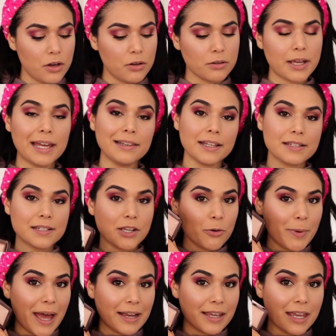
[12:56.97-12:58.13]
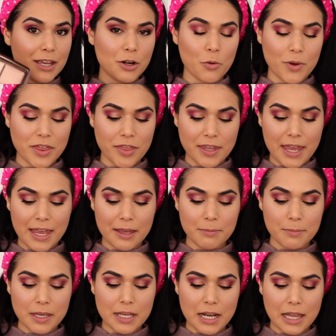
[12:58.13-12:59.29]
Okay, let's go back in with the
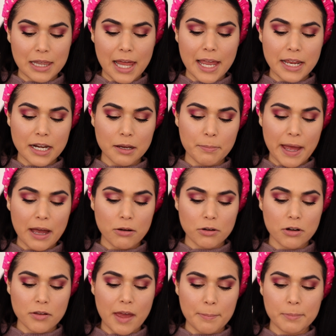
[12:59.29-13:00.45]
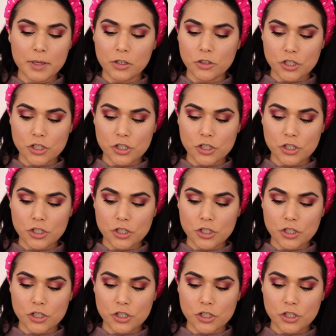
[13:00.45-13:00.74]
ambient lighting powder, that middle